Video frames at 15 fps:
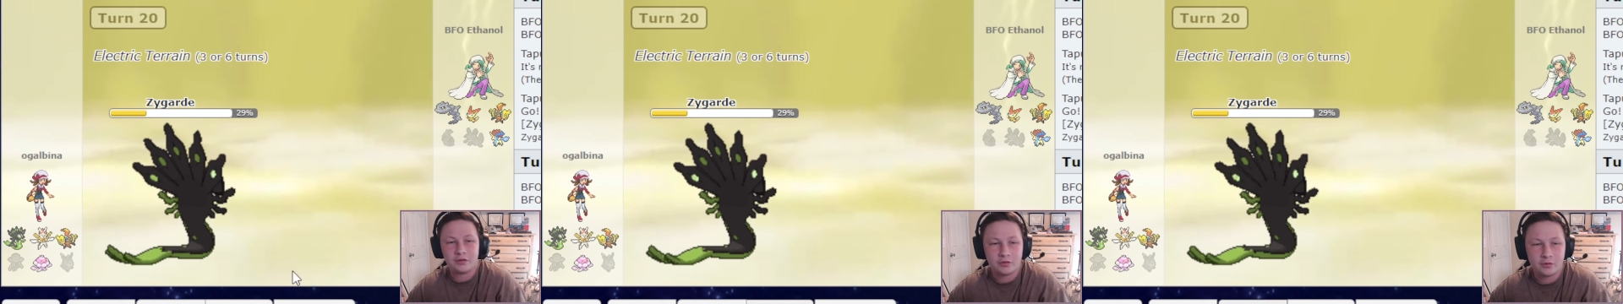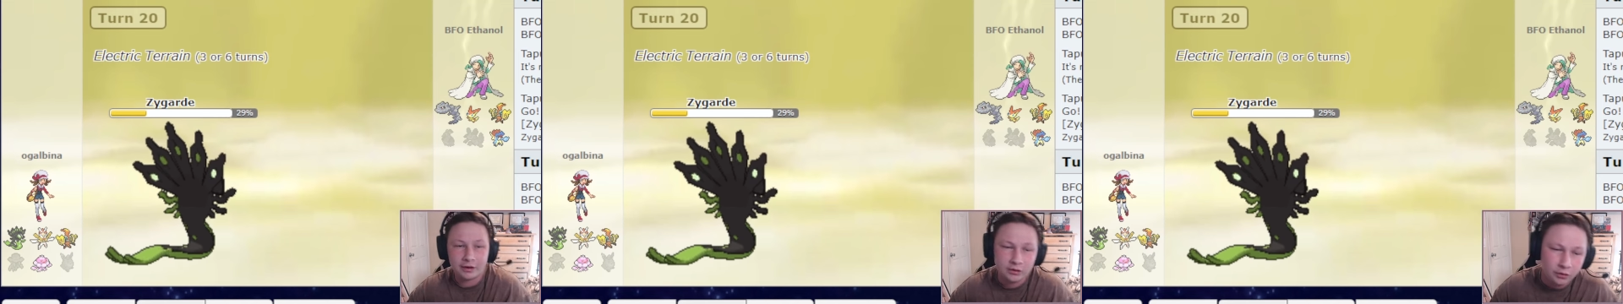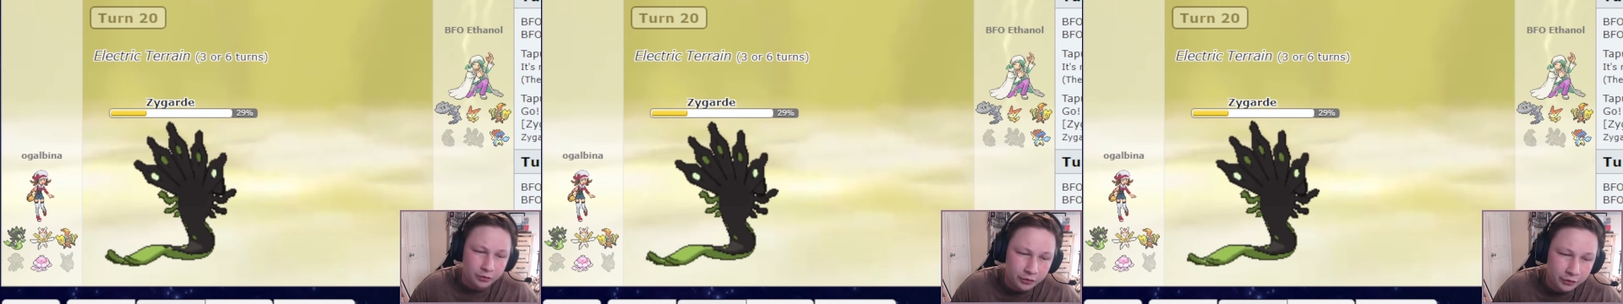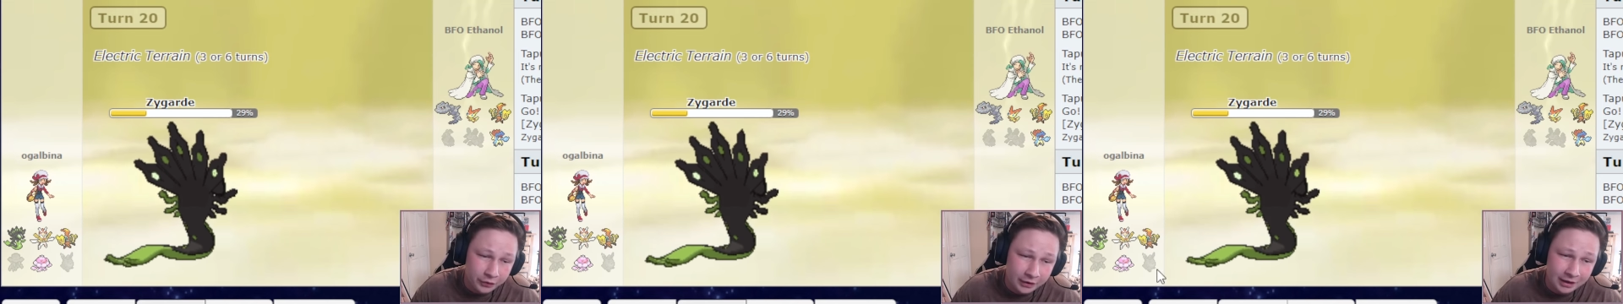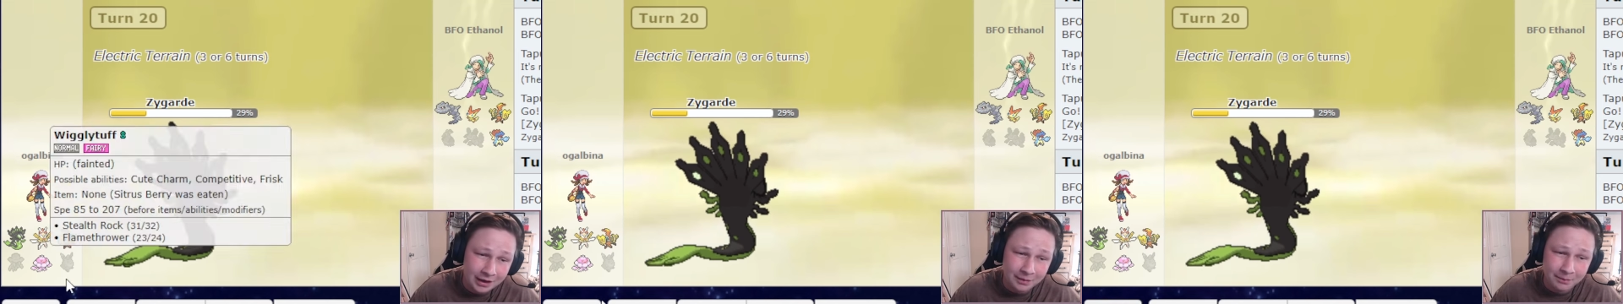so I don't
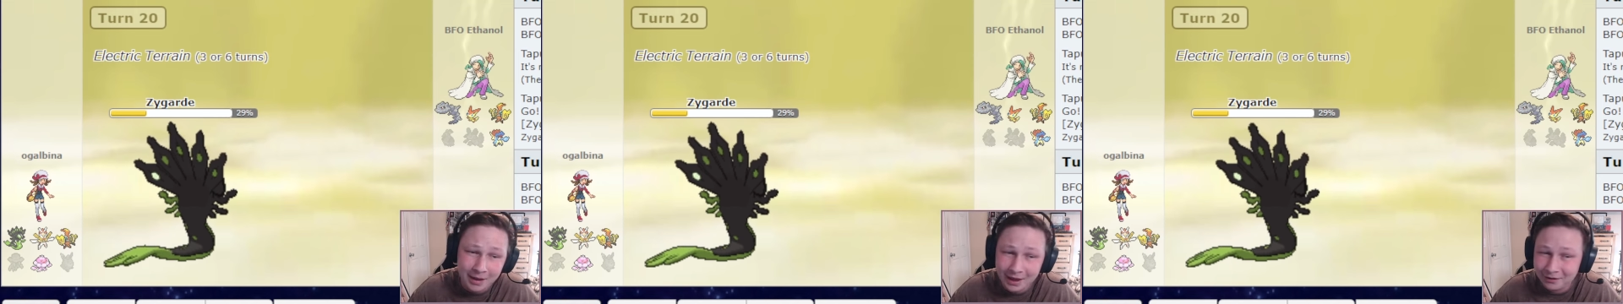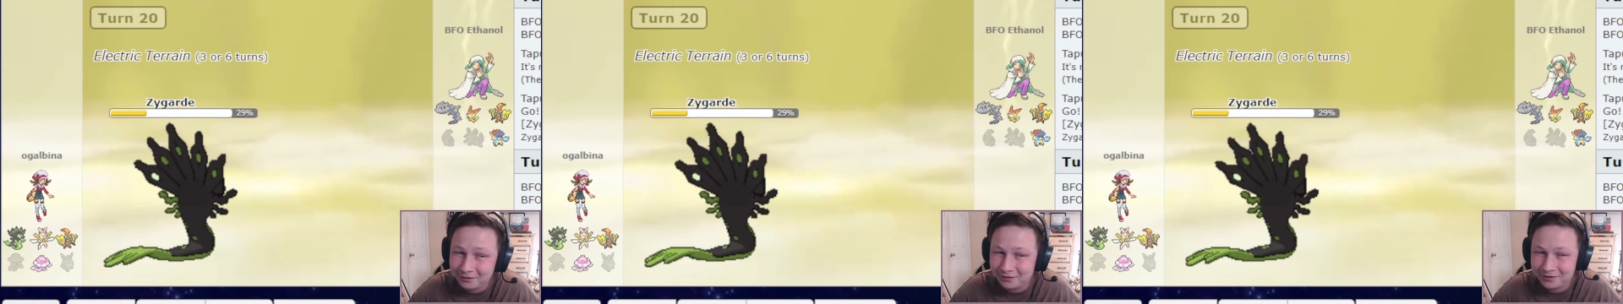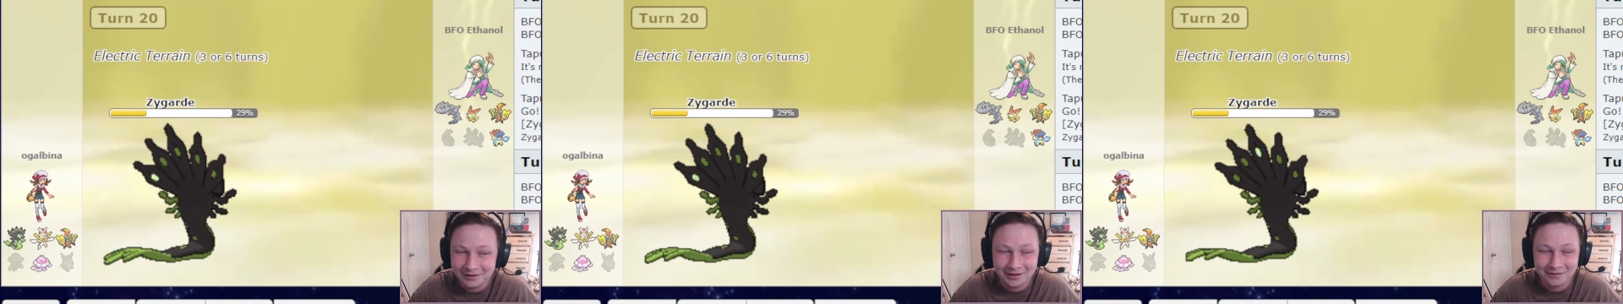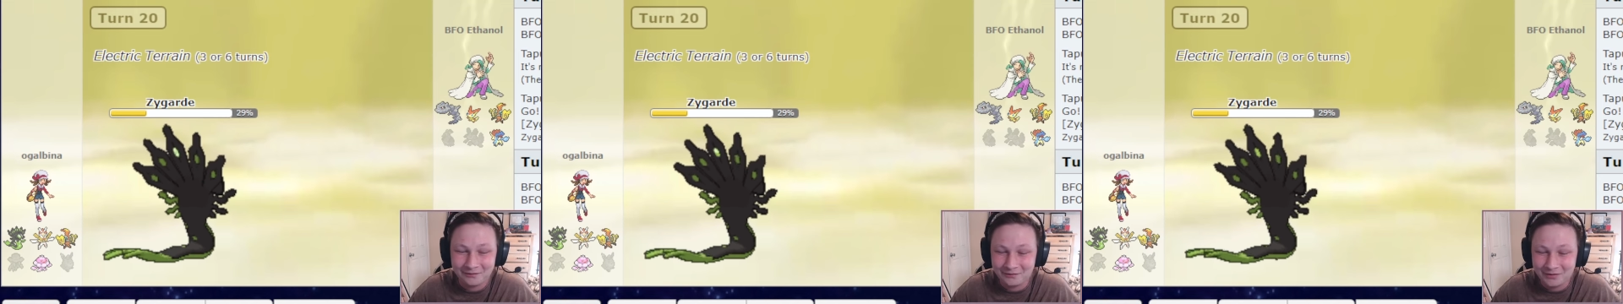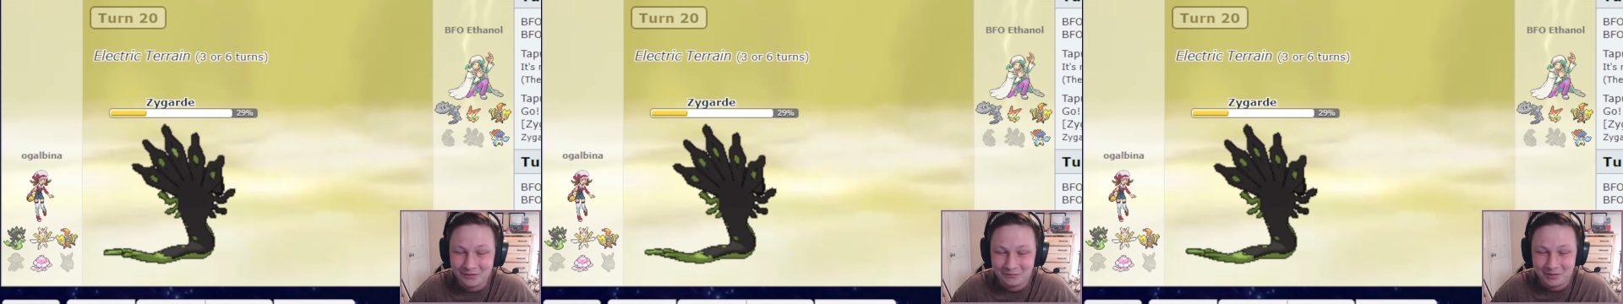think it mattered
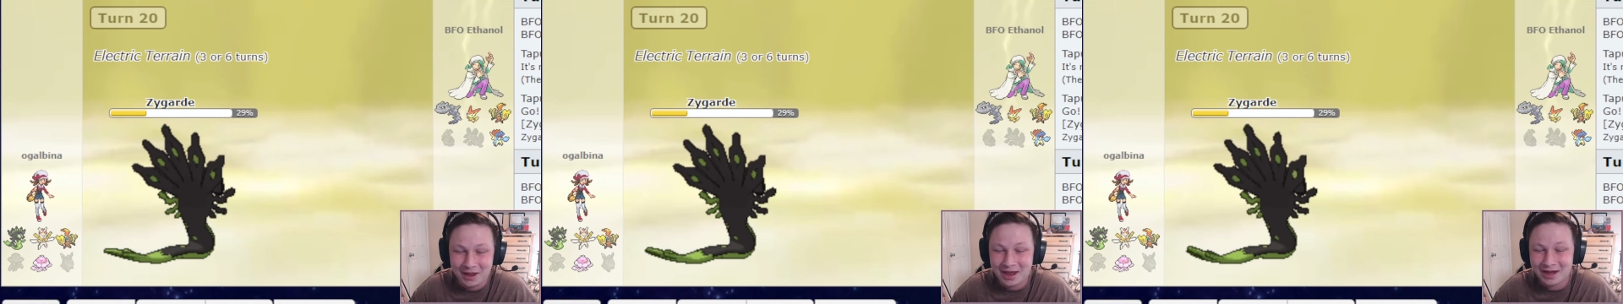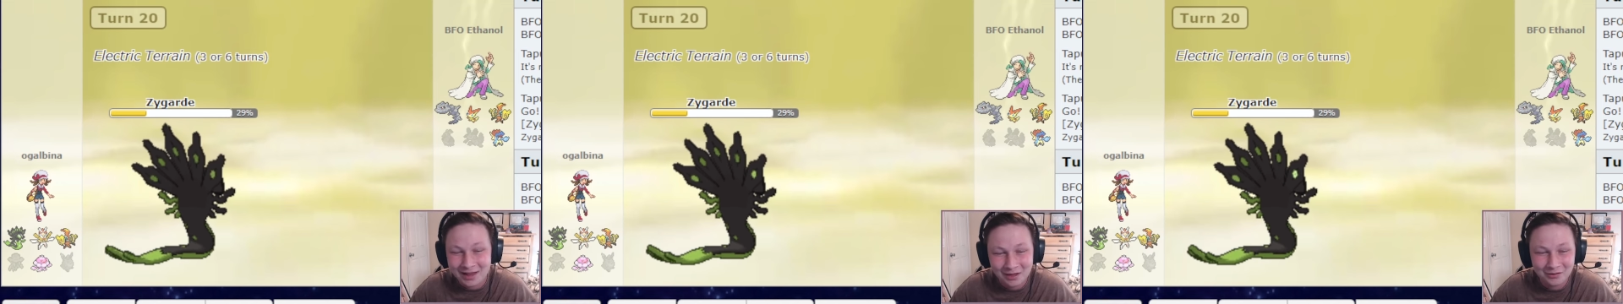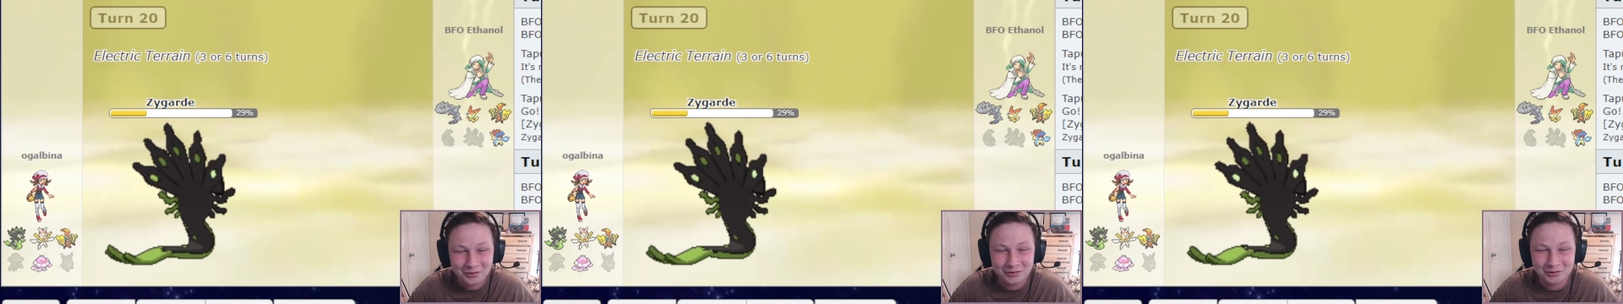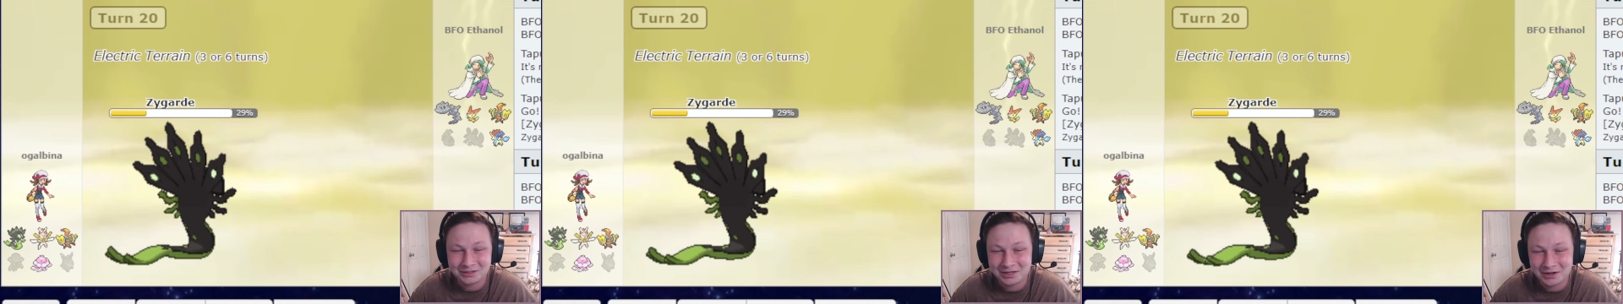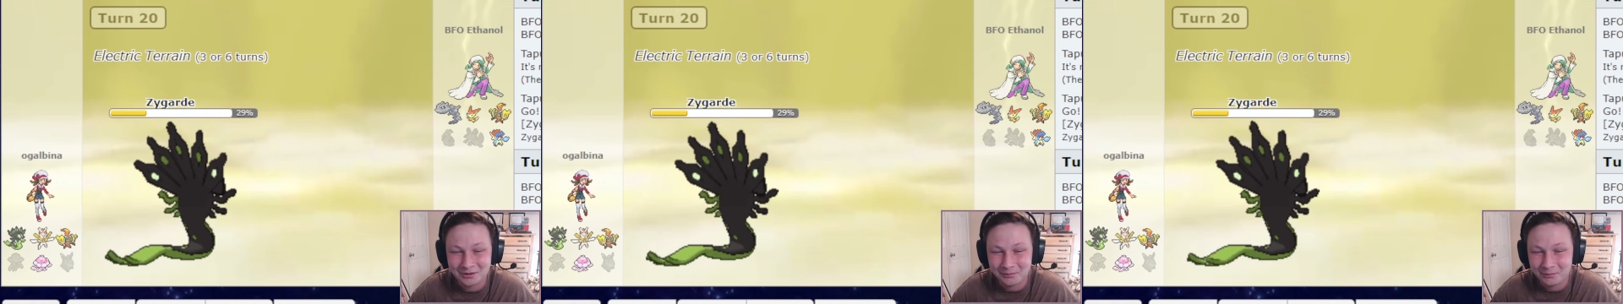if, if my head calcs aren't
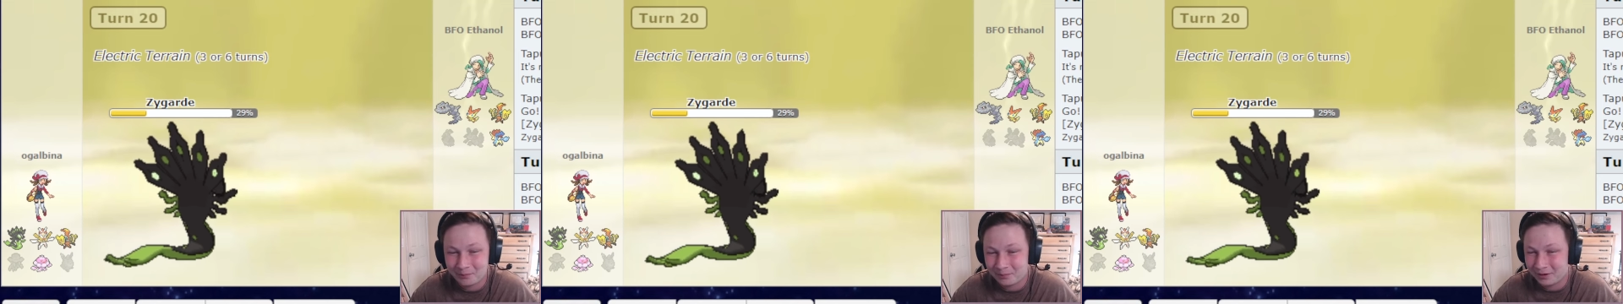terrible,